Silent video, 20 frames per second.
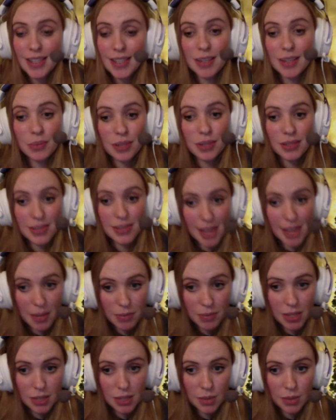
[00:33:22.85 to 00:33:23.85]
And it was the same
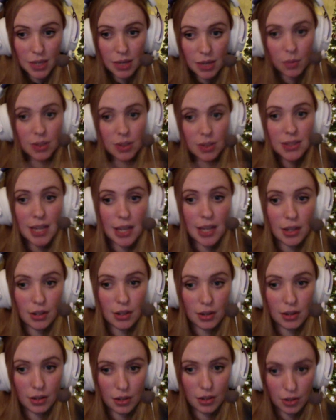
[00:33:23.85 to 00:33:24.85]
this week with
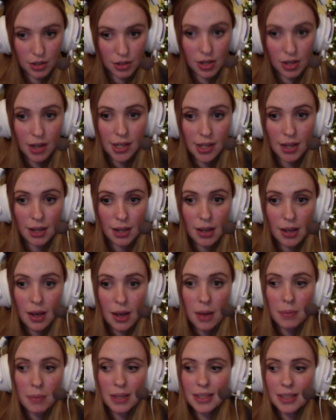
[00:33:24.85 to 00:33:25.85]
Taylor Kurosaki,
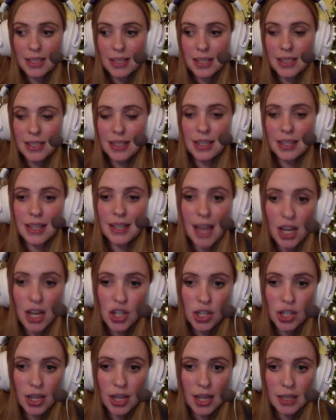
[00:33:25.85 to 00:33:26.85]
because he's an
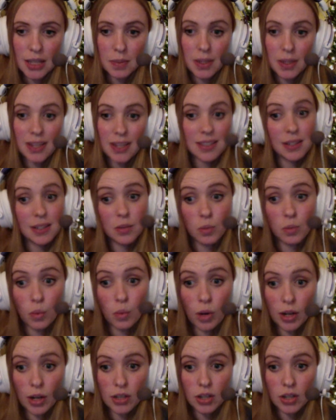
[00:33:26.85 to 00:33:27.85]
engaging guest because he's
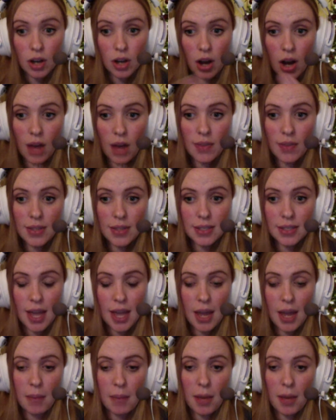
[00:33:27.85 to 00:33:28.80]
worked on this game.